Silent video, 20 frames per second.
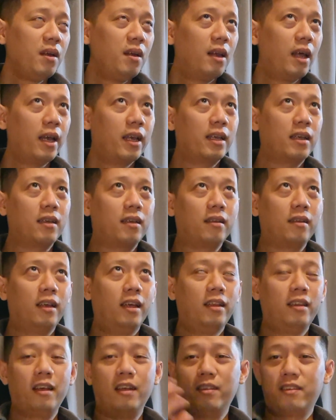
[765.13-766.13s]
Like
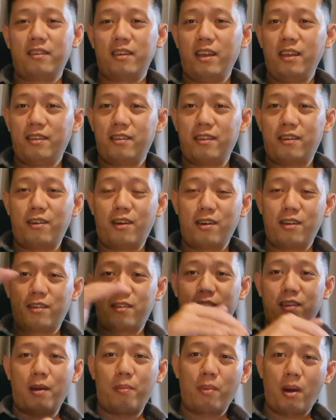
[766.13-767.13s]
it's another
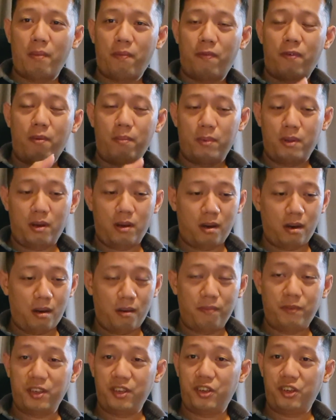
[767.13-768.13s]
step up from
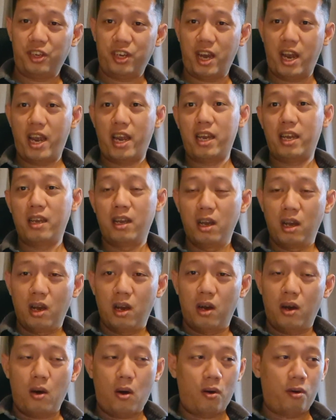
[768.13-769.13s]
the VGA
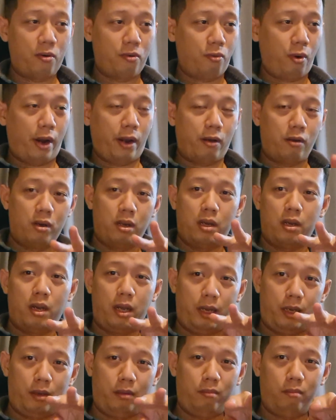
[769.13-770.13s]
or the regular,
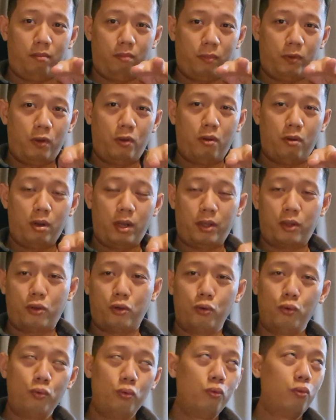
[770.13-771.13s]
like, you know, like
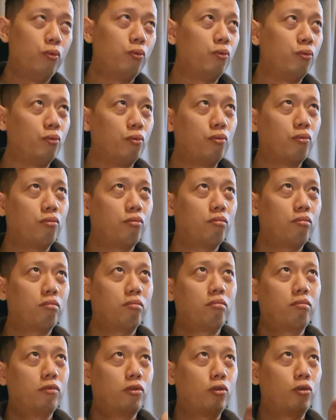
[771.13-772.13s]
two
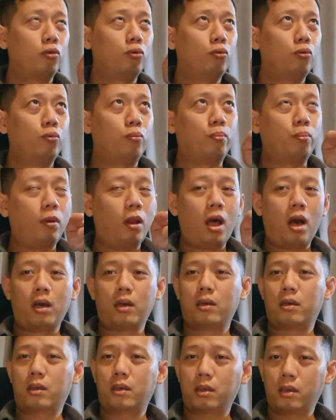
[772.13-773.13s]

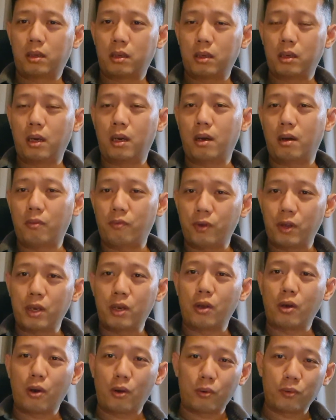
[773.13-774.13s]
block
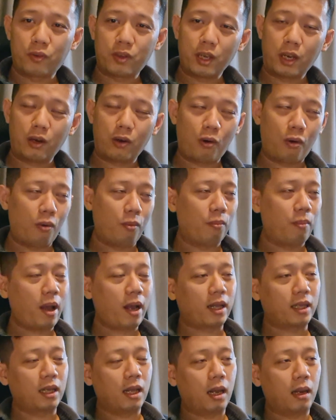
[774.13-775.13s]
video signal
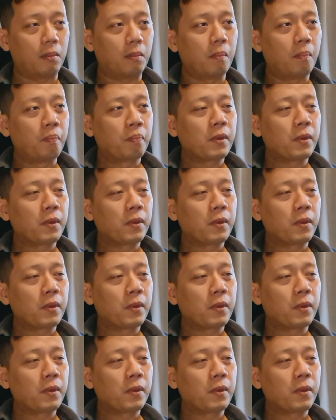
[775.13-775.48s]
back then.